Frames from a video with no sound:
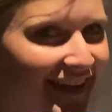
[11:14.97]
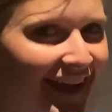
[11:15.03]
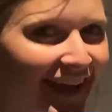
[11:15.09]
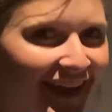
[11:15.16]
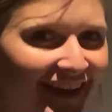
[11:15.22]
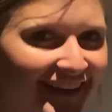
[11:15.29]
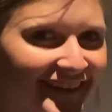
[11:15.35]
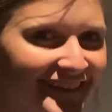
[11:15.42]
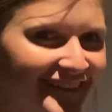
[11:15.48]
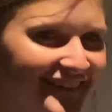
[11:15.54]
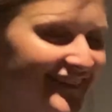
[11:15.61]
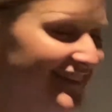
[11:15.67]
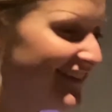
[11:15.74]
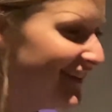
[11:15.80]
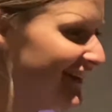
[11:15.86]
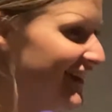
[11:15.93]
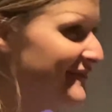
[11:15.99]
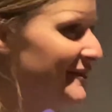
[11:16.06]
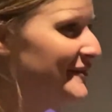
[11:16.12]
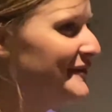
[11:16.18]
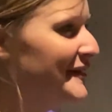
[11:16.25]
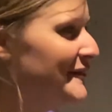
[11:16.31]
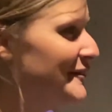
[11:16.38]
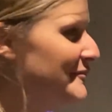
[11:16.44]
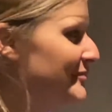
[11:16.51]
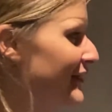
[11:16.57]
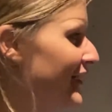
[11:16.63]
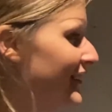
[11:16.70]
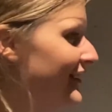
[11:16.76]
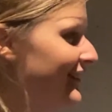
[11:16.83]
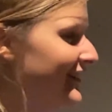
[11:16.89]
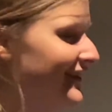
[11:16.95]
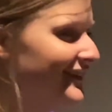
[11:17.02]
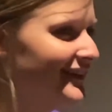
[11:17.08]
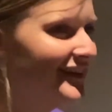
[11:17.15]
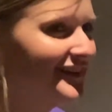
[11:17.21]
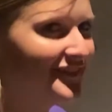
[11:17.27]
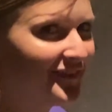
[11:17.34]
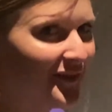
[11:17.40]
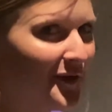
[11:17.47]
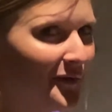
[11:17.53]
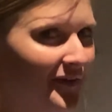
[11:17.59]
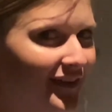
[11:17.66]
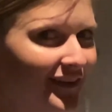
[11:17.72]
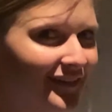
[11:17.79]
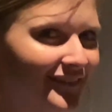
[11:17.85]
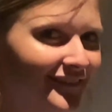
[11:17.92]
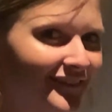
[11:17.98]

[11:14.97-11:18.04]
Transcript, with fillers: Hat. And my favorite part is Logan.